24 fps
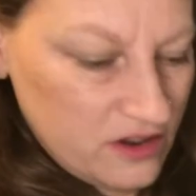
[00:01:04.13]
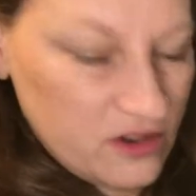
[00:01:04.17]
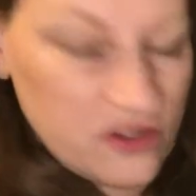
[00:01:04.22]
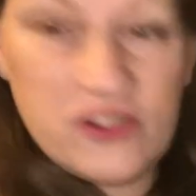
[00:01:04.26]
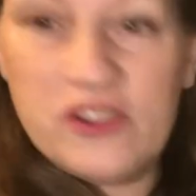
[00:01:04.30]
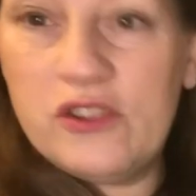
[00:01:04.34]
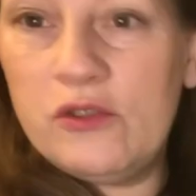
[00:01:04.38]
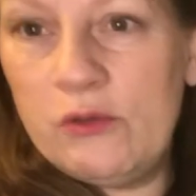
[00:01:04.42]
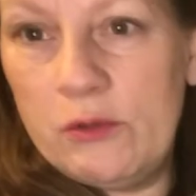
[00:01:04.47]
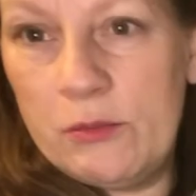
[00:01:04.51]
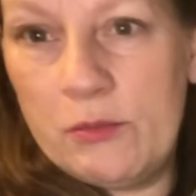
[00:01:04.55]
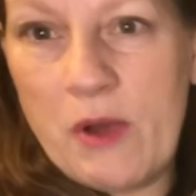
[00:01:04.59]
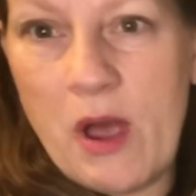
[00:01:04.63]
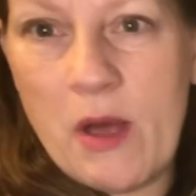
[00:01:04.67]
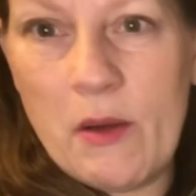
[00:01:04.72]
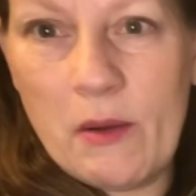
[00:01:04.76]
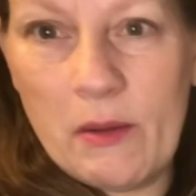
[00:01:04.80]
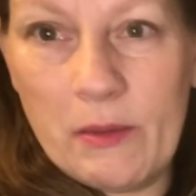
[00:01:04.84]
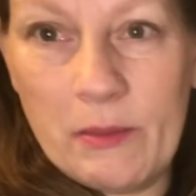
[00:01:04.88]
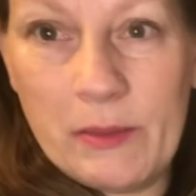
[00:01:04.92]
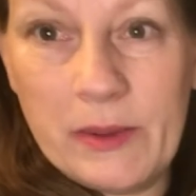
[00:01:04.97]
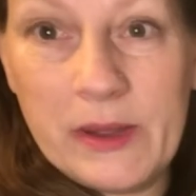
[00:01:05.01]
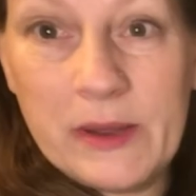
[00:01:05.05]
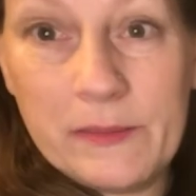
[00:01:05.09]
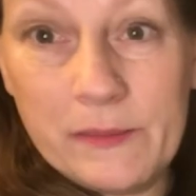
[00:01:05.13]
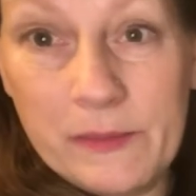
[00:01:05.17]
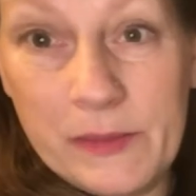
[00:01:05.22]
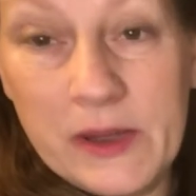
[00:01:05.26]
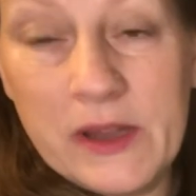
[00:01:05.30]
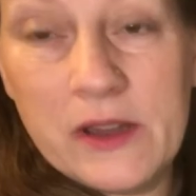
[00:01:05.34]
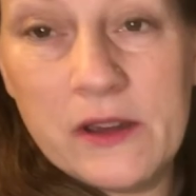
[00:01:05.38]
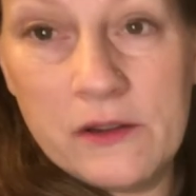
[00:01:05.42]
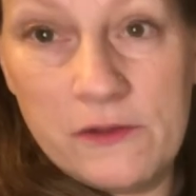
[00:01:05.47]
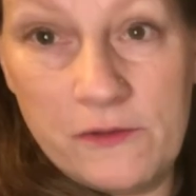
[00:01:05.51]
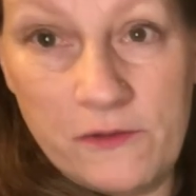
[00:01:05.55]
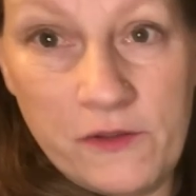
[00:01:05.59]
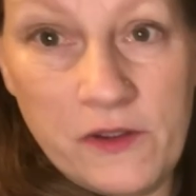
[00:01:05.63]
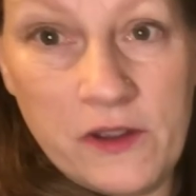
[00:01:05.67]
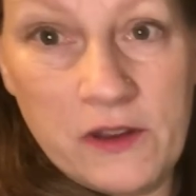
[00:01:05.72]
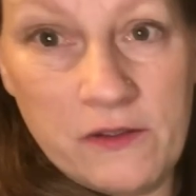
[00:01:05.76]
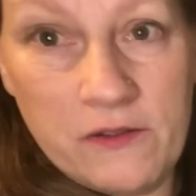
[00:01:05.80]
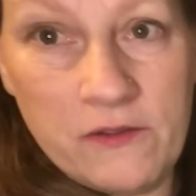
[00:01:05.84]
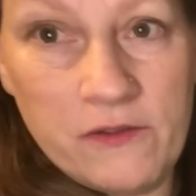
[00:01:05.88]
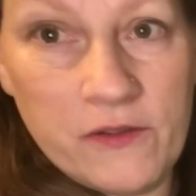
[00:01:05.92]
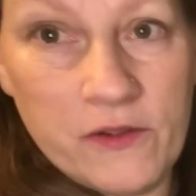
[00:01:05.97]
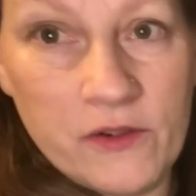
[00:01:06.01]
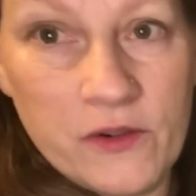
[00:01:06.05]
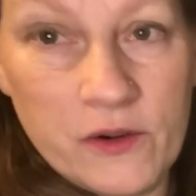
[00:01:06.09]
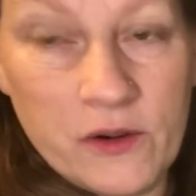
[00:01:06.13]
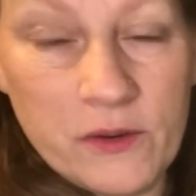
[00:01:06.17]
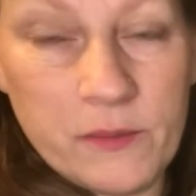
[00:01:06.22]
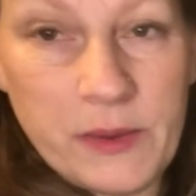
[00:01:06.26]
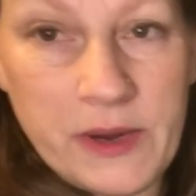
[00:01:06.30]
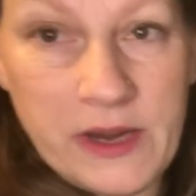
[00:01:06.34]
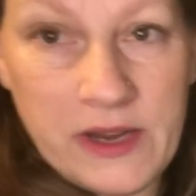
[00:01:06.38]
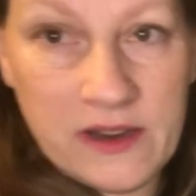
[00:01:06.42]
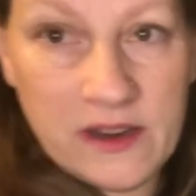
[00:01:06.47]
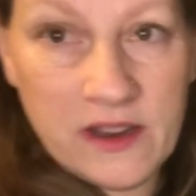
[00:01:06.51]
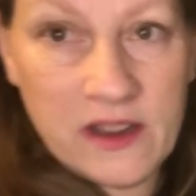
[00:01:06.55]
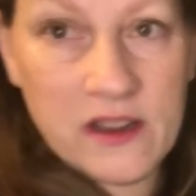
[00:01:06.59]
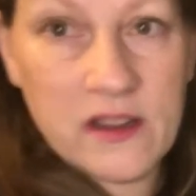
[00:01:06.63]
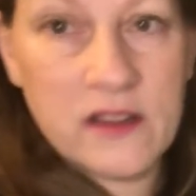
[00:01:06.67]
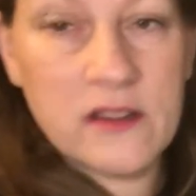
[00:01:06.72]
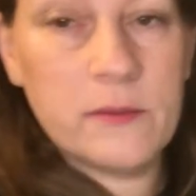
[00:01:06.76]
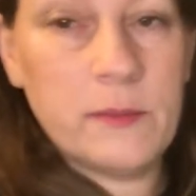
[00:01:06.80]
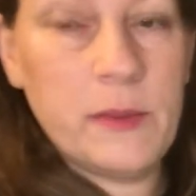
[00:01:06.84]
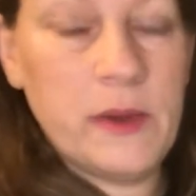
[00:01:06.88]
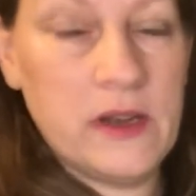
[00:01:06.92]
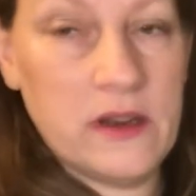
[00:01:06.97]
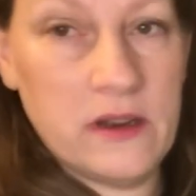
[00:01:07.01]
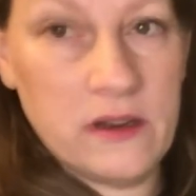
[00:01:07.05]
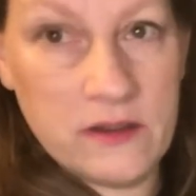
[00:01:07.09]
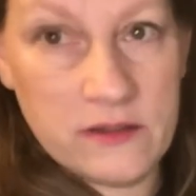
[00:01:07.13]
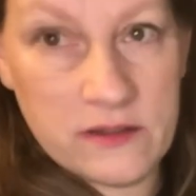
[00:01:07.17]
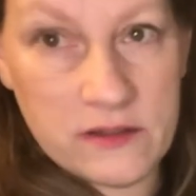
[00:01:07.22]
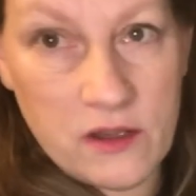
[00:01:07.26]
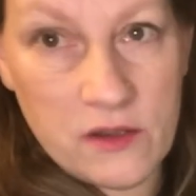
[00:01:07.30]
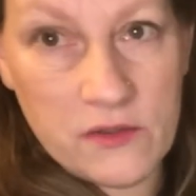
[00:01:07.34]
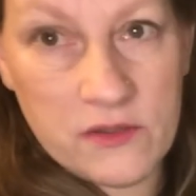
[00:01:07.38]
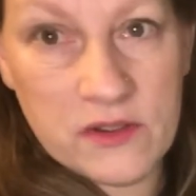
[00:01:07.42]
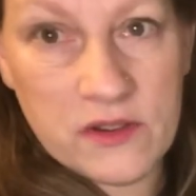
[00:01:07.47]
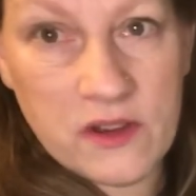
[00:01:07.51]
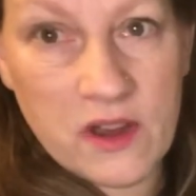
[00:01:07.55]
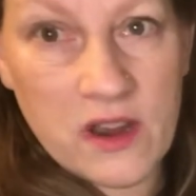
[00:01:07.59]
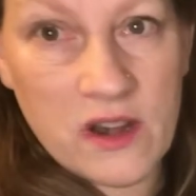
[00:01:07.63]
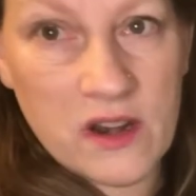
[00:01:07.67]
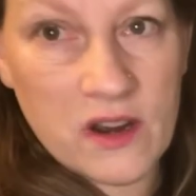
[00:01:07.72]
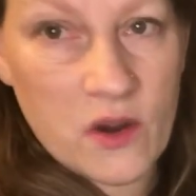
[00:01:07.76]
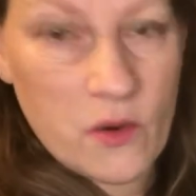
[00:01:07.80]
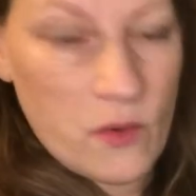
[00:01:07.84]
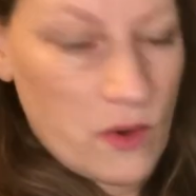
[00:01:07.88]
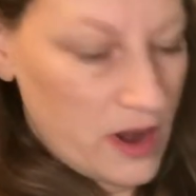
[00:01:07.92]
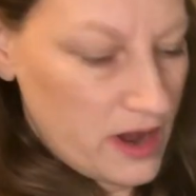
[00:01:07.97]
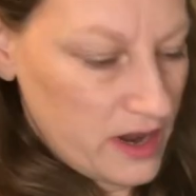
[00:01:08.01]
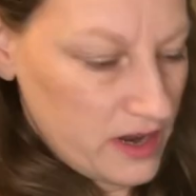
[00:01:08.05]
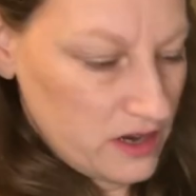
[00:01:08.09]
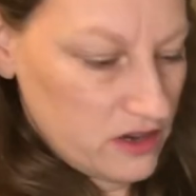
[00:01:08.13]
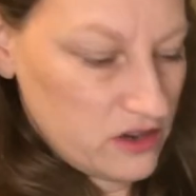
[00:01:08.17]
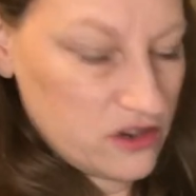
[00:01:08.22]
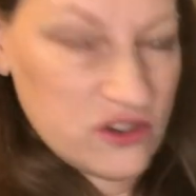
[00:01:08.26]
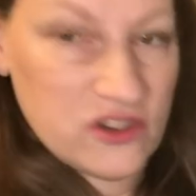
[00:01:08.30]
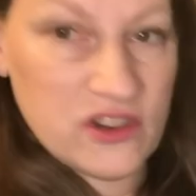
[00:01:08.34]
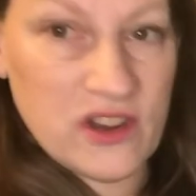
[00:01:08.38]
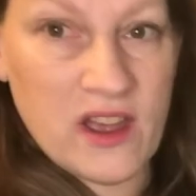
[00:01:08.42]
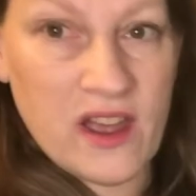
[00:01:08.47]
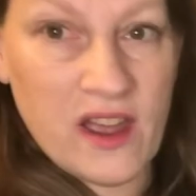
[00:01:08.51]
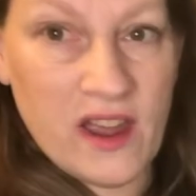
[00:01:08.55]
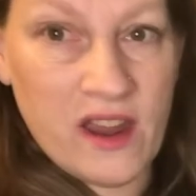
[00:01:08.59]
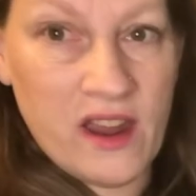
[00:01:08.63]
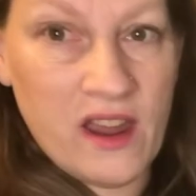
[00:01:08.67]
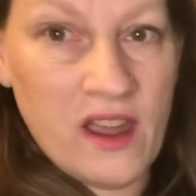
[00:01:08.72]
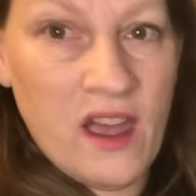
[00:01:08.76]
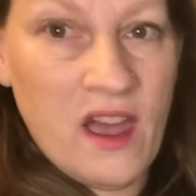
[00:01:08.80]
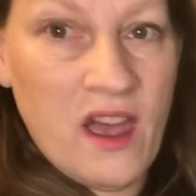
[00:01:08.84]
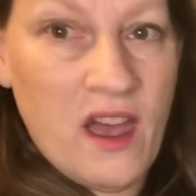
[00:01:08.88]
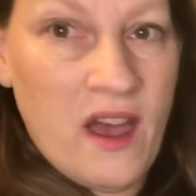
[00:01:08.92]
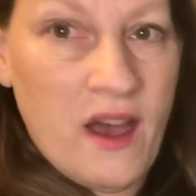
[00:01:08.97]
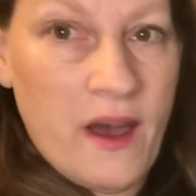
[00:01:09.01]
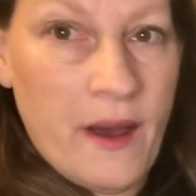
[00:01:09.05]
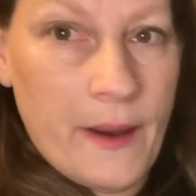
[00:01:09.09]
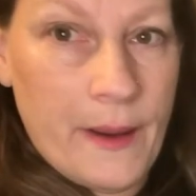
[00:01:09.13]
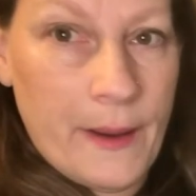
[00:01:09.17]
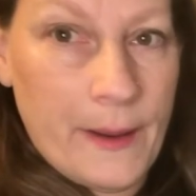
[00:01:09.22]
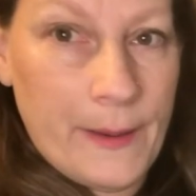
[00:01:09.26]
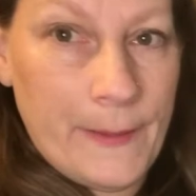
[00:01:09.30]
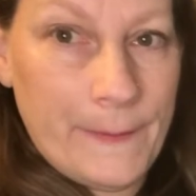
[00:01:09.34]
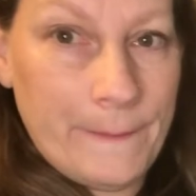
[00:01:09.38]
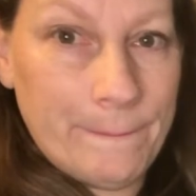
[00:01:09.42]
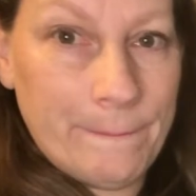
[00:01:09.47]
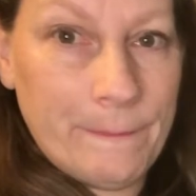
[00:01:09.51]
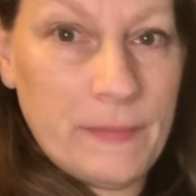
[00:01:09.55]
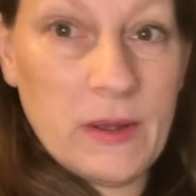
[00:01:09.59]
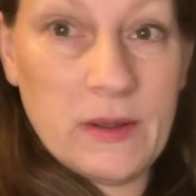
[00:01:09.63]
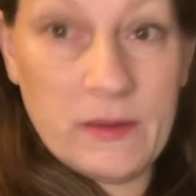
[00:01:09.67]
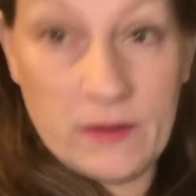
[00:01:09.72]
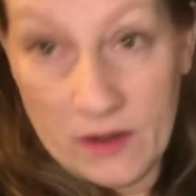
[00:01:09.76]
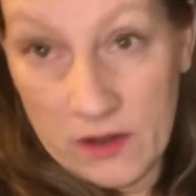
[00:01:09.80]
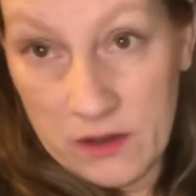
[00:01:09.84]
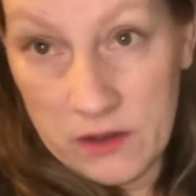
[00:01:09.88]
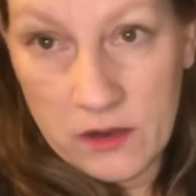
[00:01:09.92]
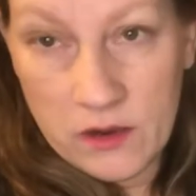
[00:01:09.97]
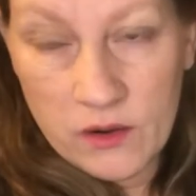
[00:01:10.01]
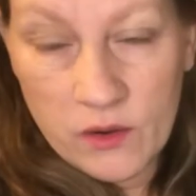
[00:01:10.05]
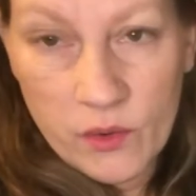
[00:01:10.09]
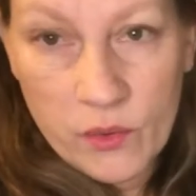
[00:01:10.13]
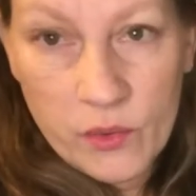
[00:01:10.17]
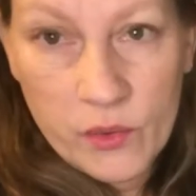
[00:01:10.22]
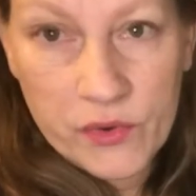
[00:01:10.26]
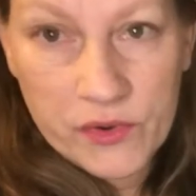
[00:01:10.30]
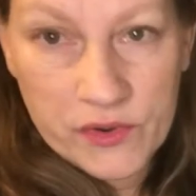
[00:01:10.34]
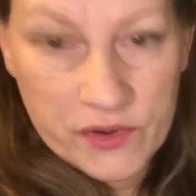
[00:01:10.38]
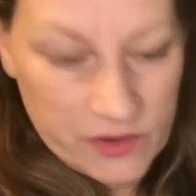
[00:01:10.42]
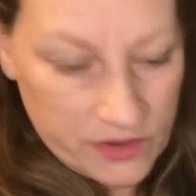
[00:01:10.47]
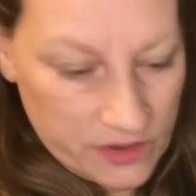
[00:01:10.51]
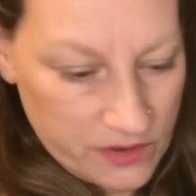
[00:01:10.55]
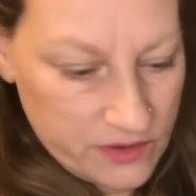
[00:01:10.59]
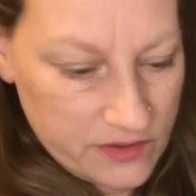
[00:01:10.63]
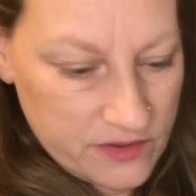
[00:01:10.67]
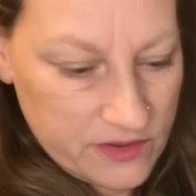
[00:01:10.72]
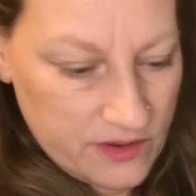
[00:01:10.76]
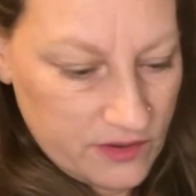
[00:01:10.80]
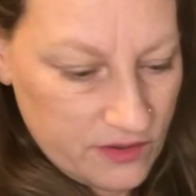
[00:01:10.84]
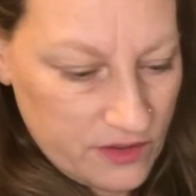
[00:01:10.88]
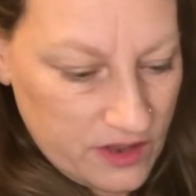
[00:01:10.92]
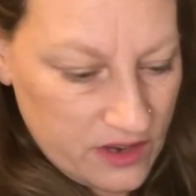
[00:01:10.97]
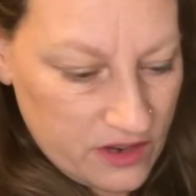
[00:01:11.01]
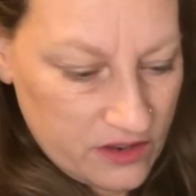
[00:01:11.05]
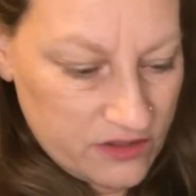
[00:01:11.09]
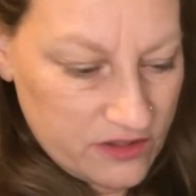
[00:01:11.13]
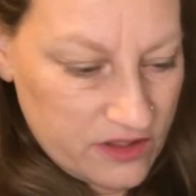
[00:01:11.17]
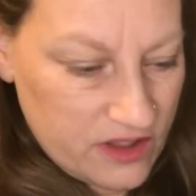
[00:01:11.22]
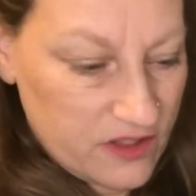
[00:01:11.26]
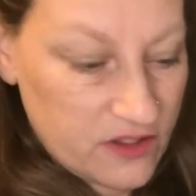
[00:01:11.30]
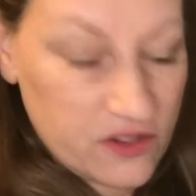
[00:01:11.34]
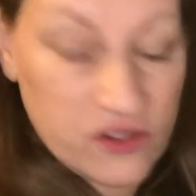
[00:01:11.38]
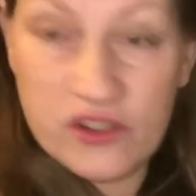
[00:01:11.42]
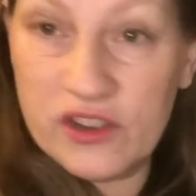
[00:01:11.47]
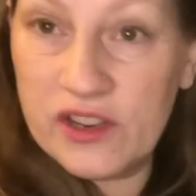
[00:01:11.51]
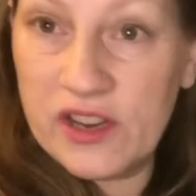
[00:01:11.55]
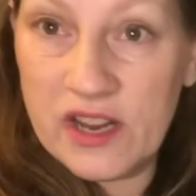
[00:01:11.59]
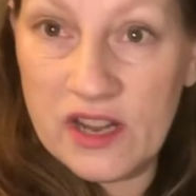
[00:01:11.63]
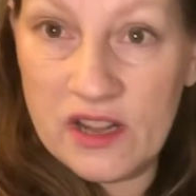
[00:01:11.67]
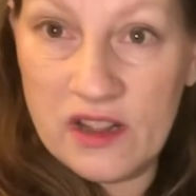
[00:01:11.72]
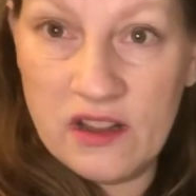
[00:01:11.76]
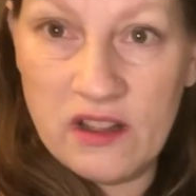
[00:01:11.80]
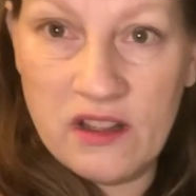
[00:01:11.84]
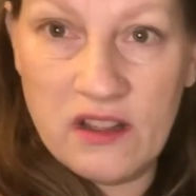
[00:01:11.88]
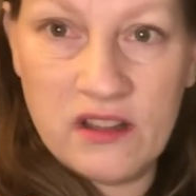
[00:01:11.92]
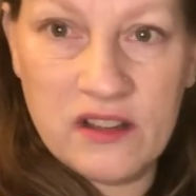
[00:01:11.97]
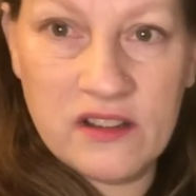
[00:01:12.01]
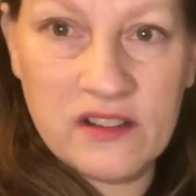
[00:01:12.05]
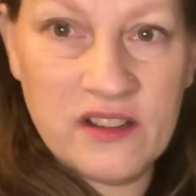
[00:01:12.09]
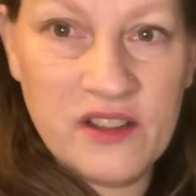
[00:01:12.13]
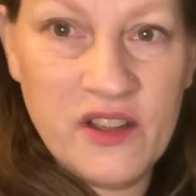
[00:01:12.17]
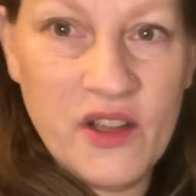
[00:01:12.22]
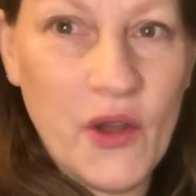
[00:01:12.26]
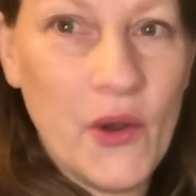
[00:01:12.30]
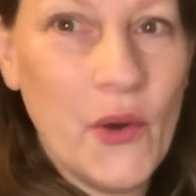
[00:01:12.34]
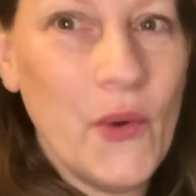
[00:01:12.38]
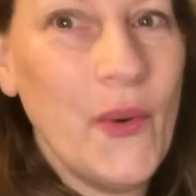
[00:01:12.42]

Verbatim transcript: she would probably be a good fit for Peanut, because Peanut is also kind of quiet and shy, but a little older, so they should get along.